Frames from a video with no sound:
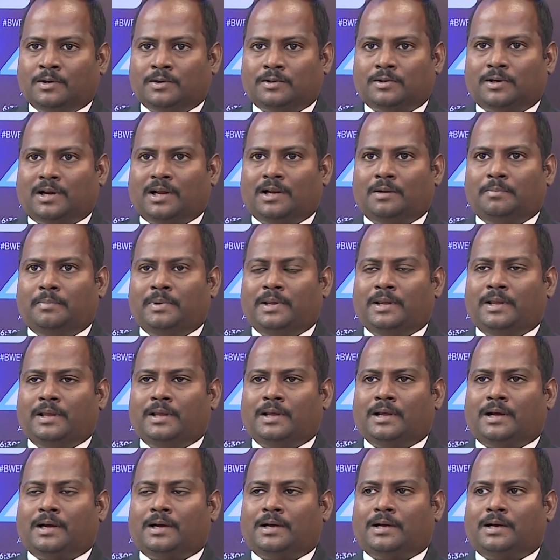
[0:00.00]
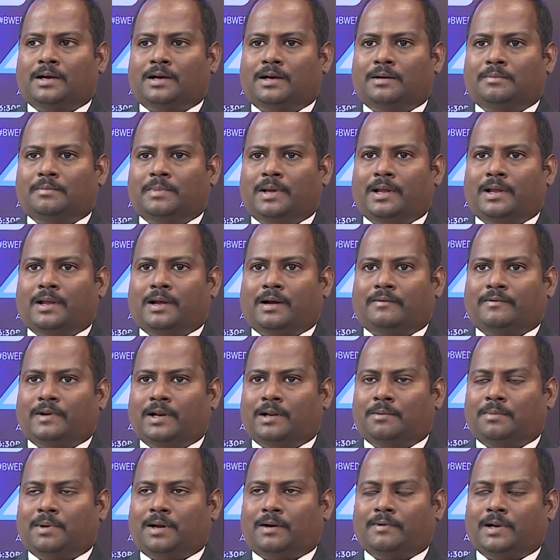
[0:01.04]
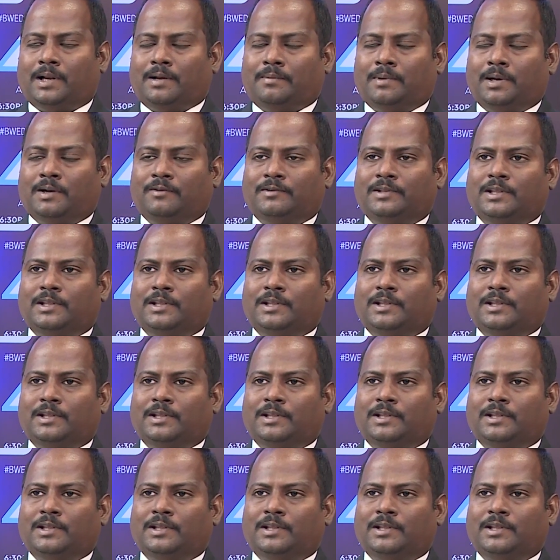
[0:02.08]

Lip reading: So I'll be available